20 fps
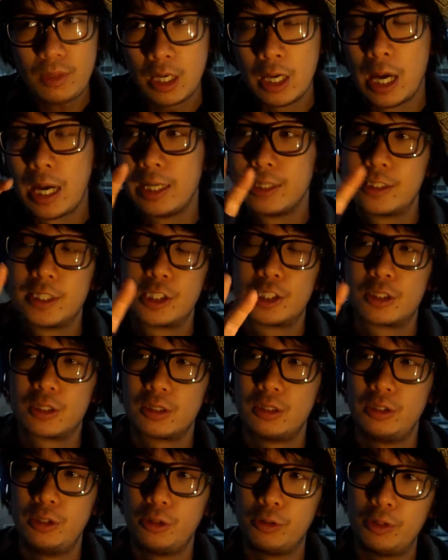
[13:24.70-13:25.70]
as this,
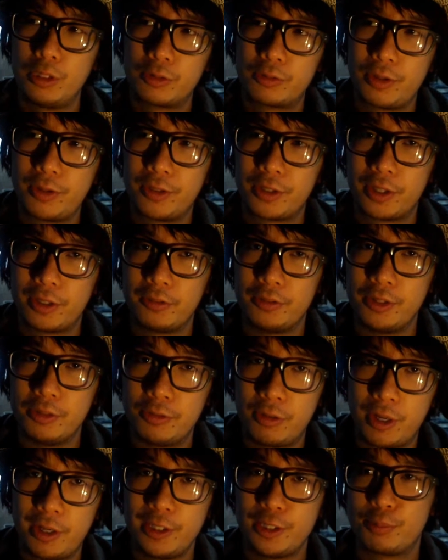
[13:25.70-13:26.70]
this very kind of
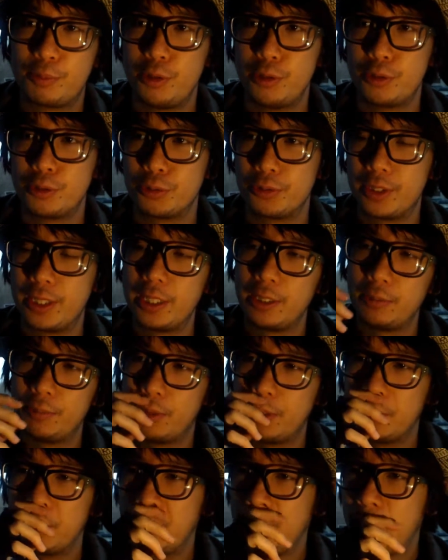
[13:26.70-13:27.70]
divine spiritual thing.
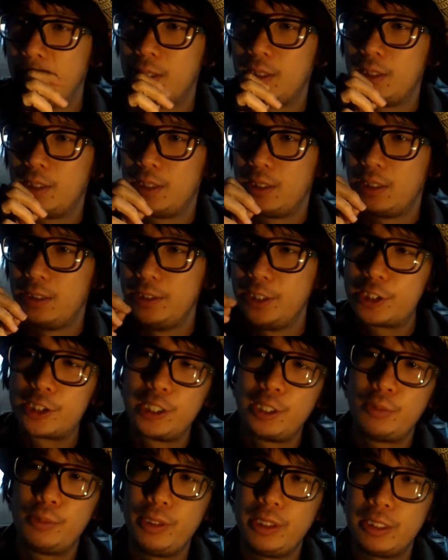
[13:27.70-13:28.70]
But
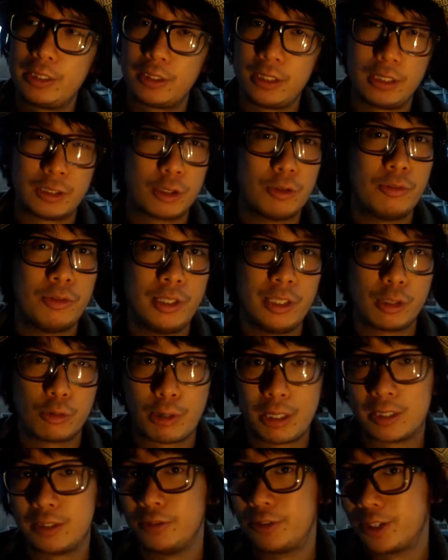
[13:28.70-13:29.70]
initially it's overly
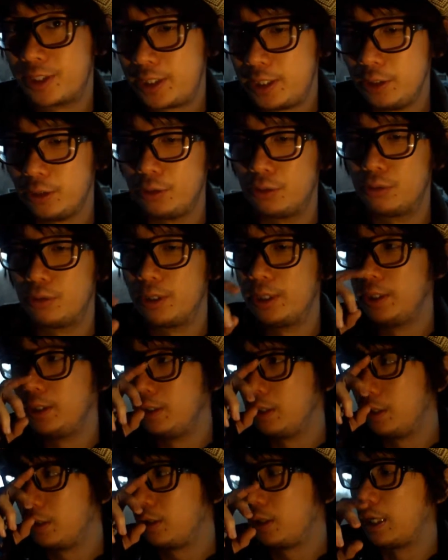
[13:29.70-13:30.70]
aggressive still,
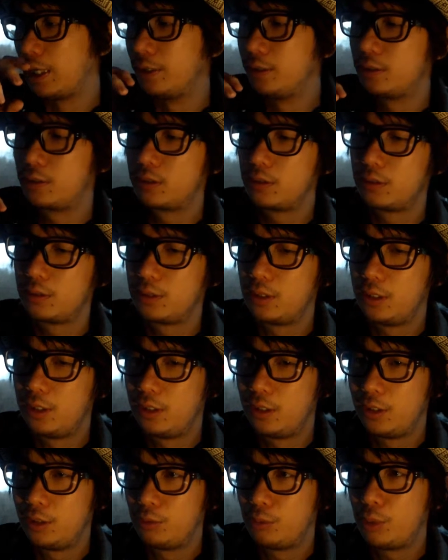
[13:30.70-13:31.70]
right? And
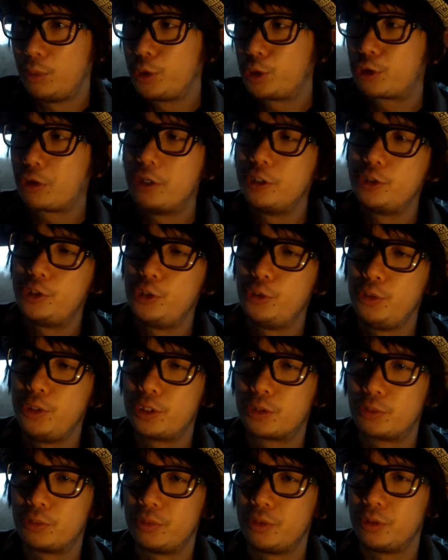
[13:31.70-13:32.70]
what we try and do
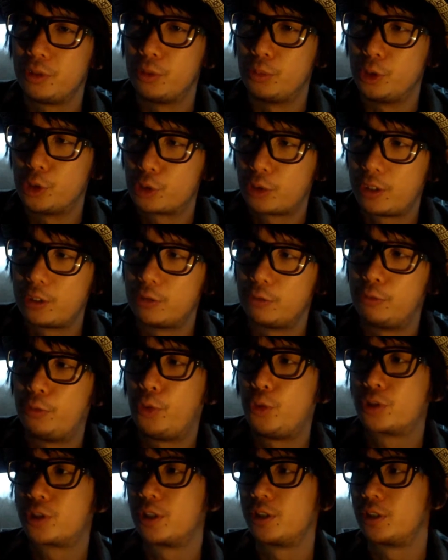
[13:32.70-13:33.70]
is, we try to
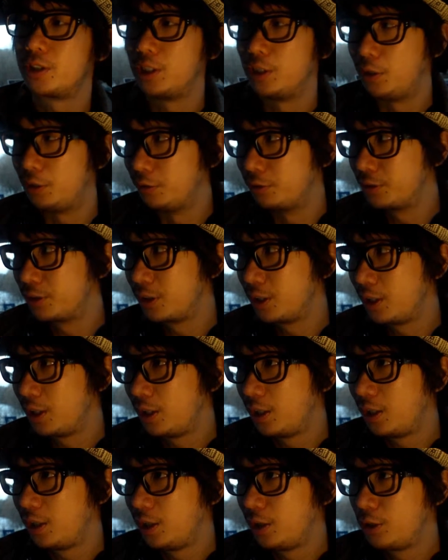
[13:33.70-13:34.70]
force ourselves
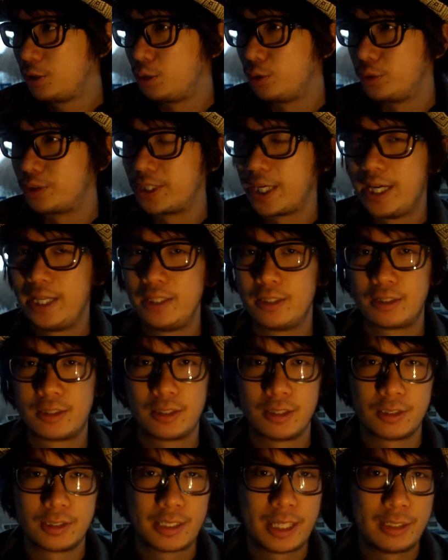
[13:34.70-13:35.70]
to attain a
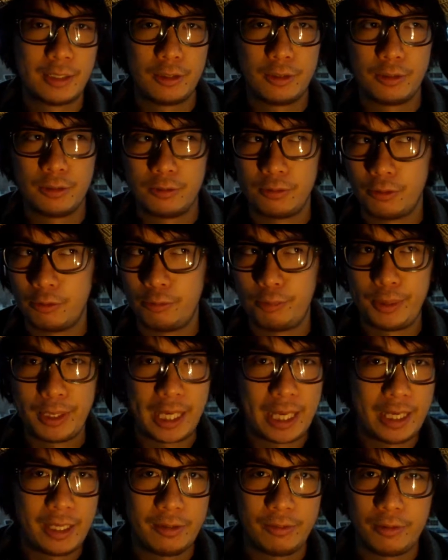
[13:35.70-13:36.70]
standard of
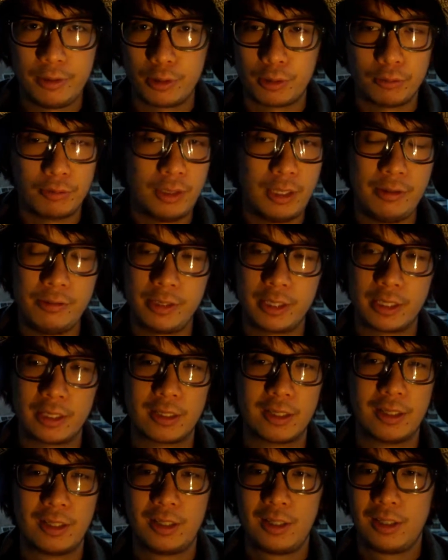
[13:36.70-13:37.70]
behavior, of
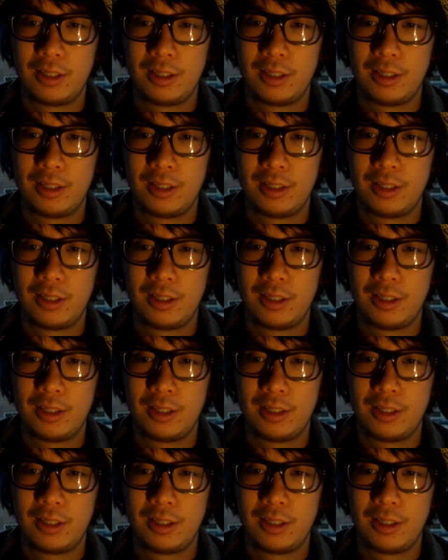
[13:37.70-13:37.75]
living,